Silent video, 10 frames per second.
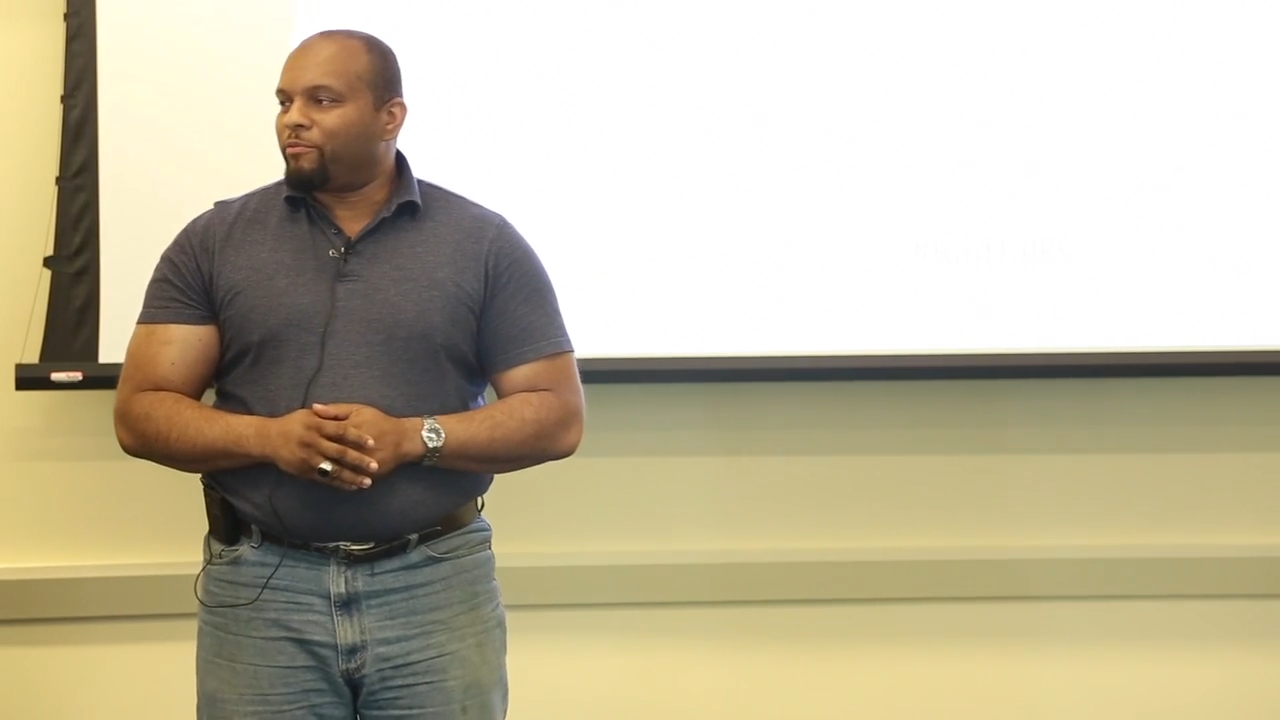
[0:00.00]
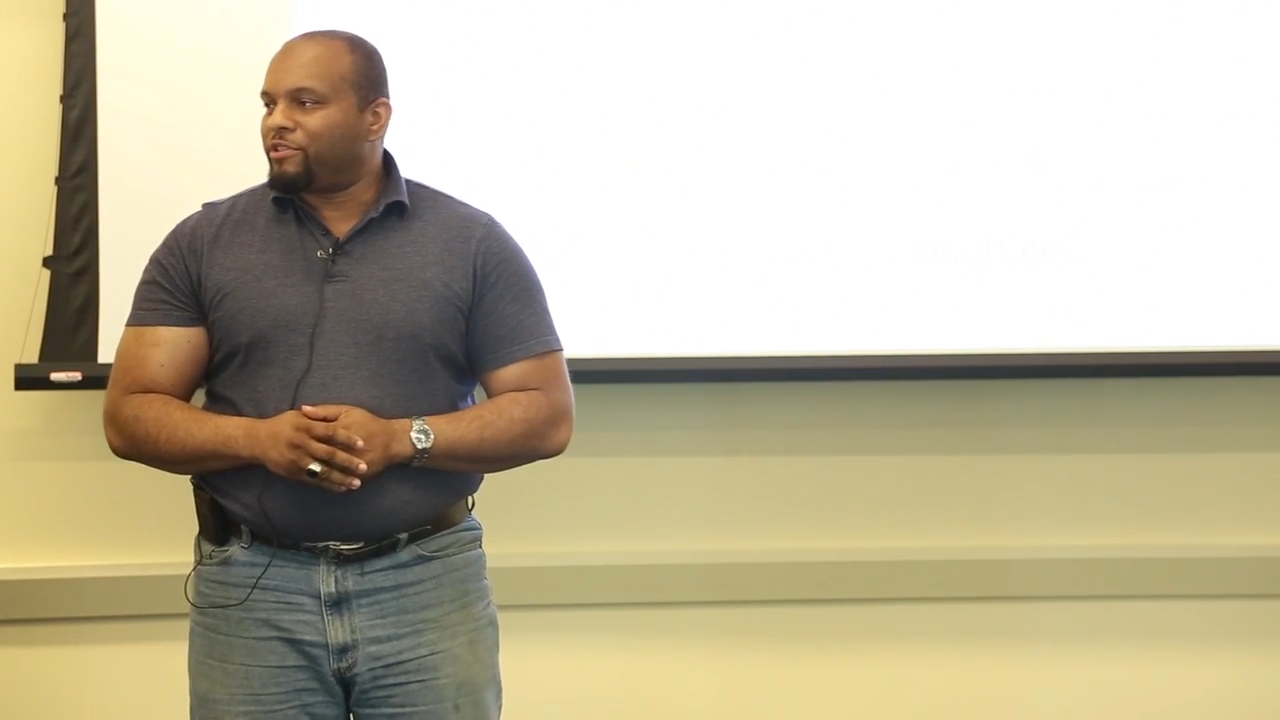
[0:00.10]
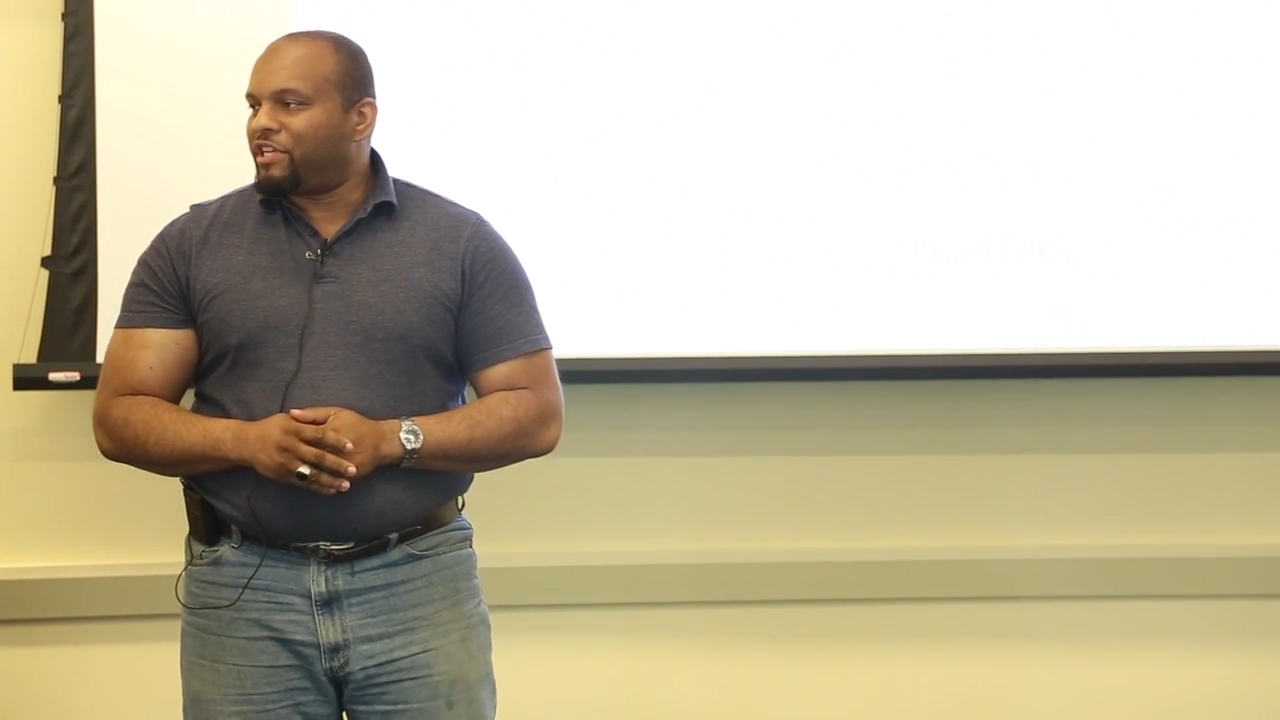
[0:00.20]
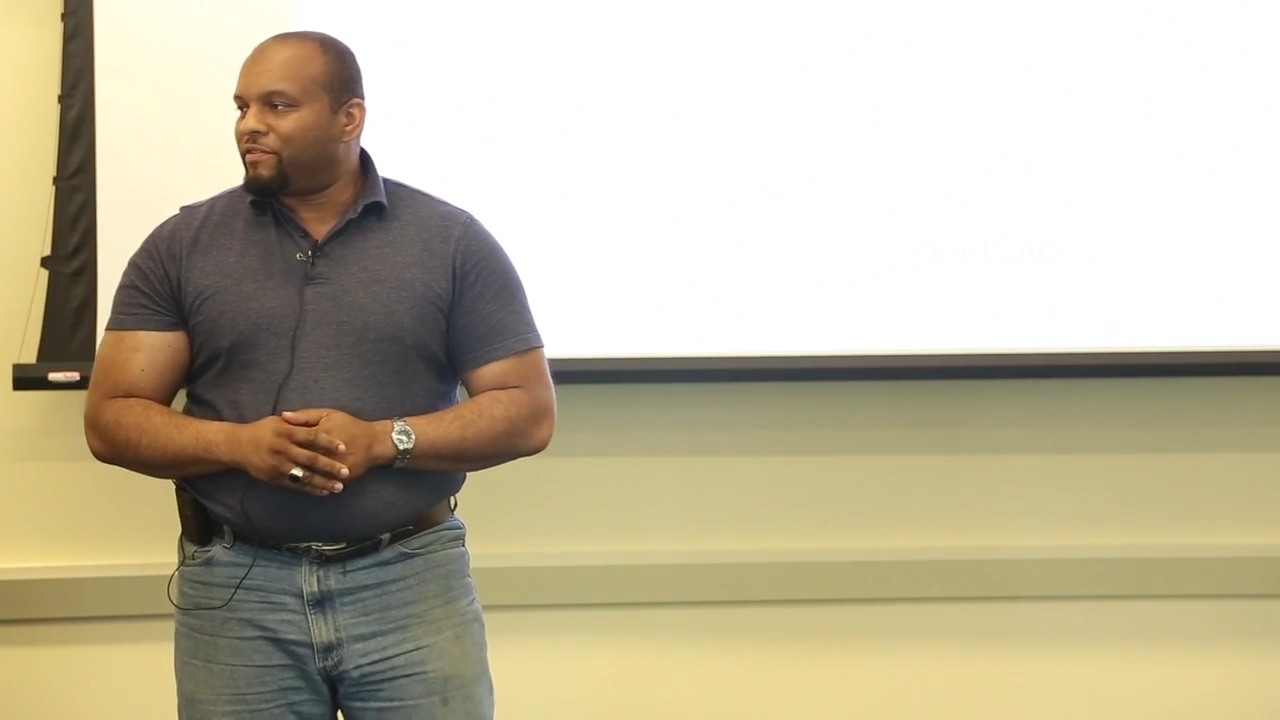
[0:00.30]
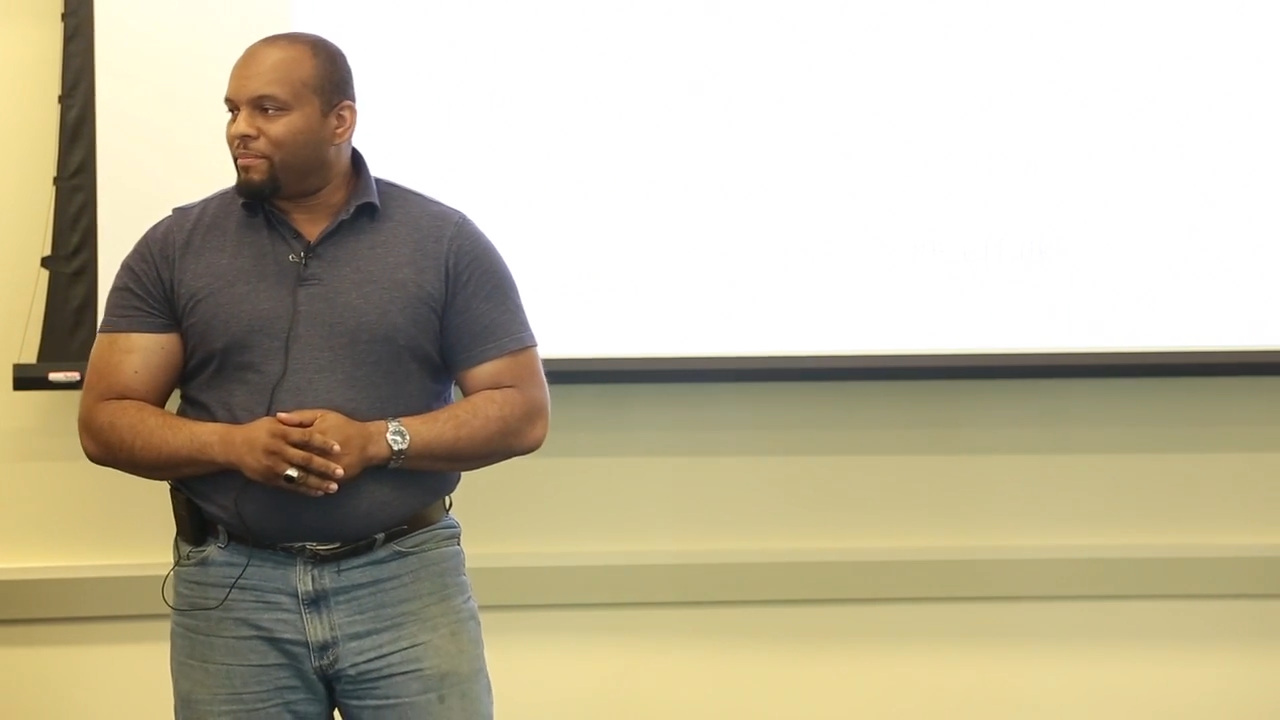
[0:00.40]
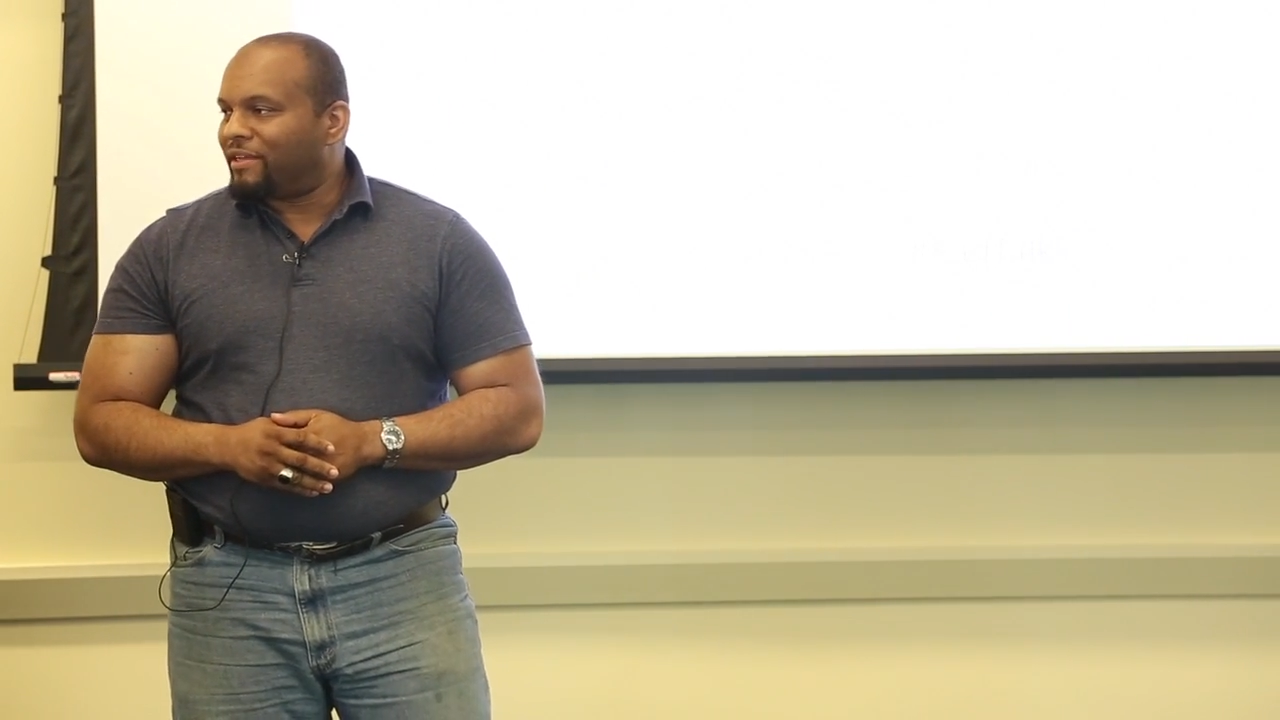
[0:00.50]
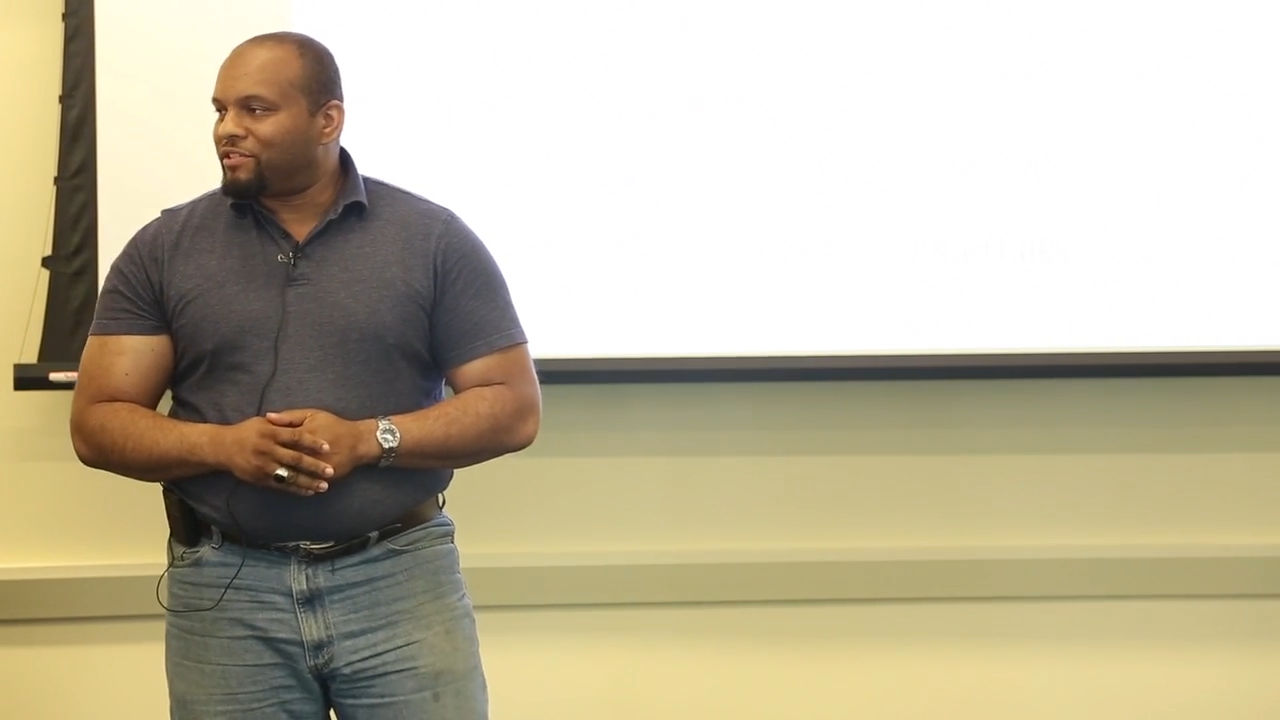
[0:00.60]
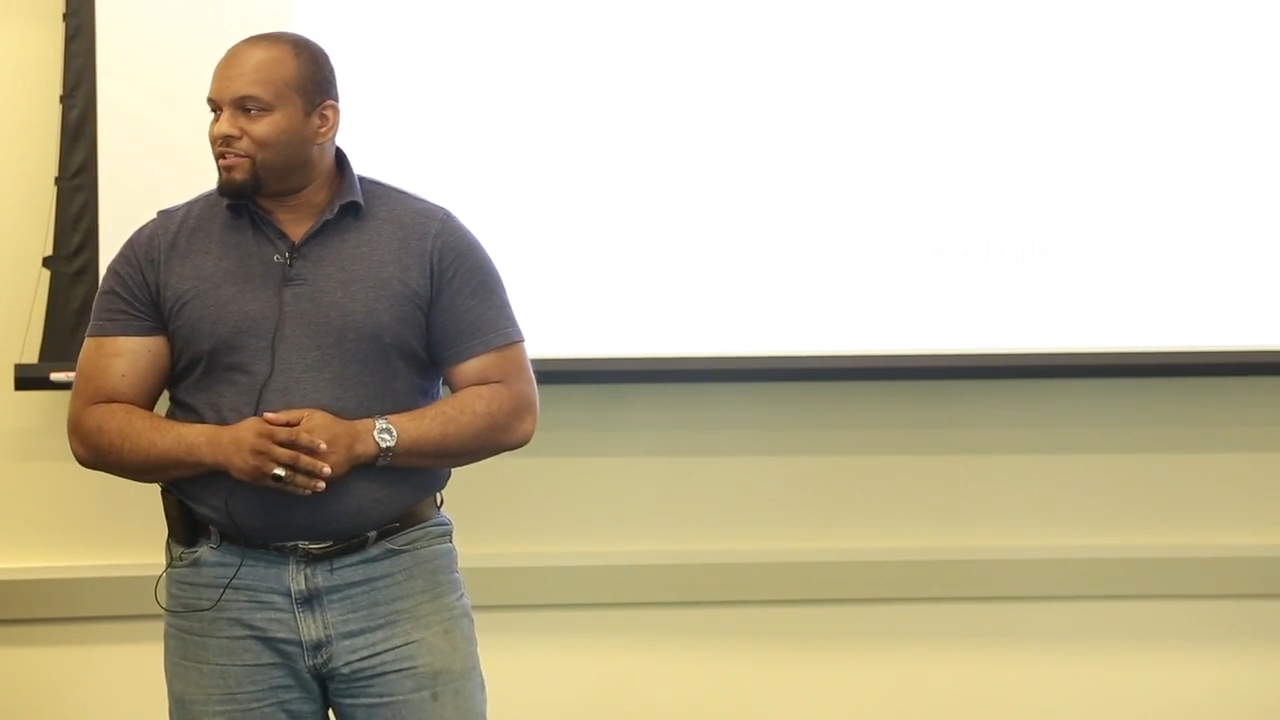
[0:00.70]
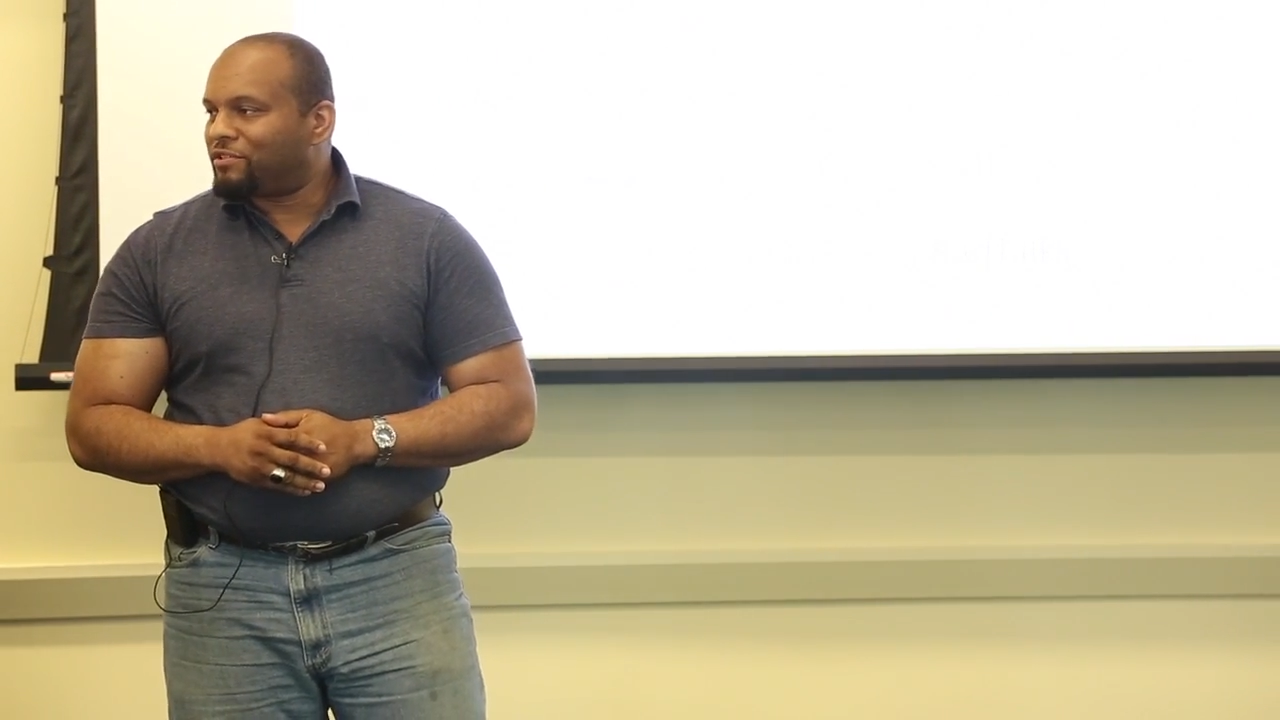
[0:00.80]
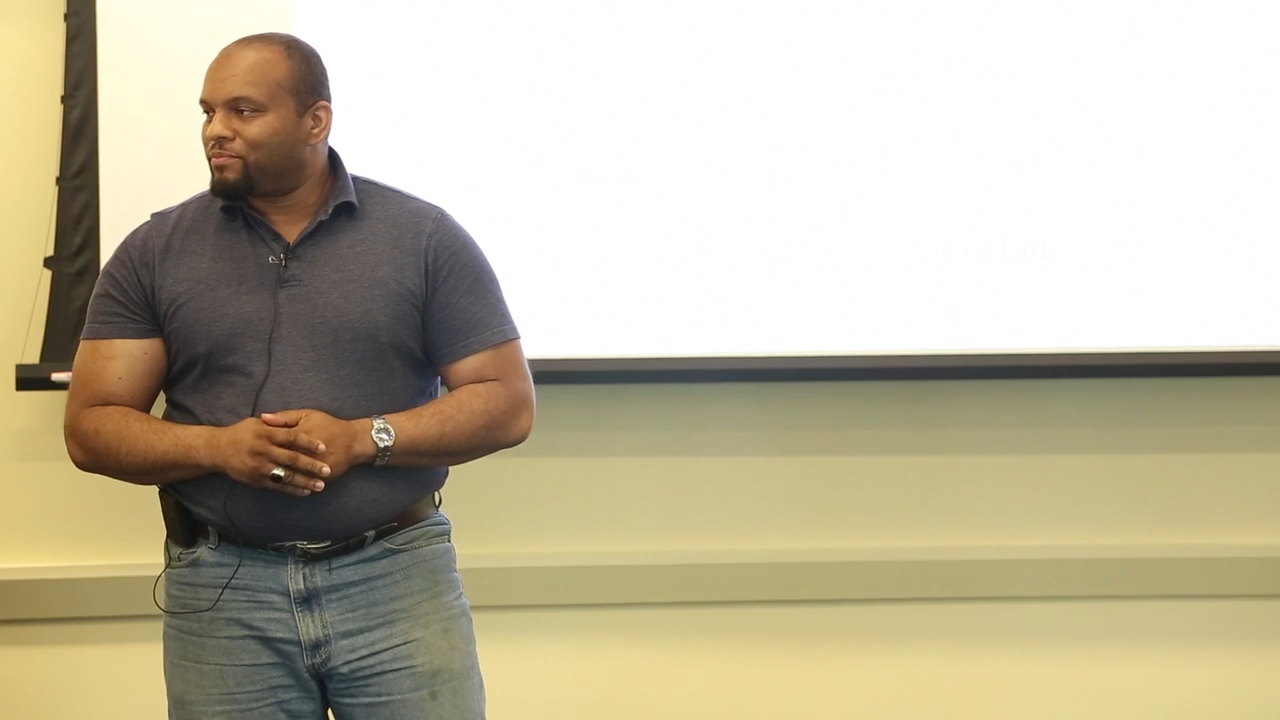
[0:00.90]
and receive the
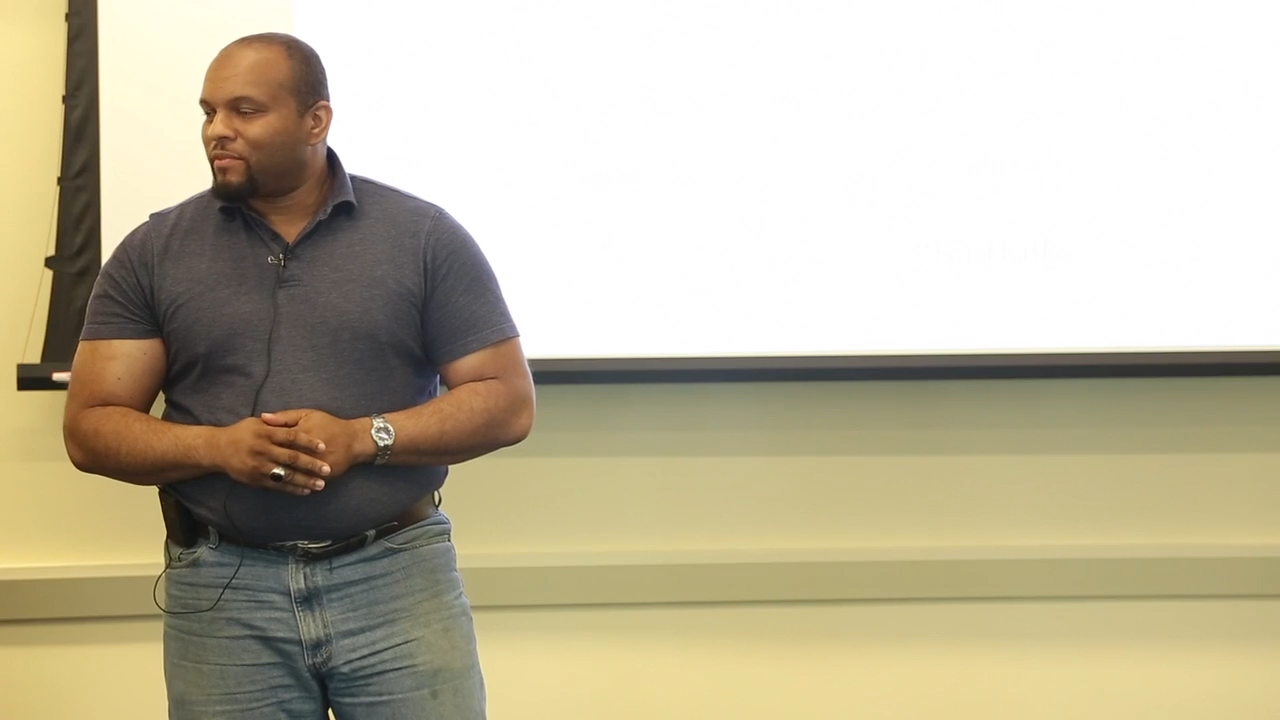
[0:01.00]
message.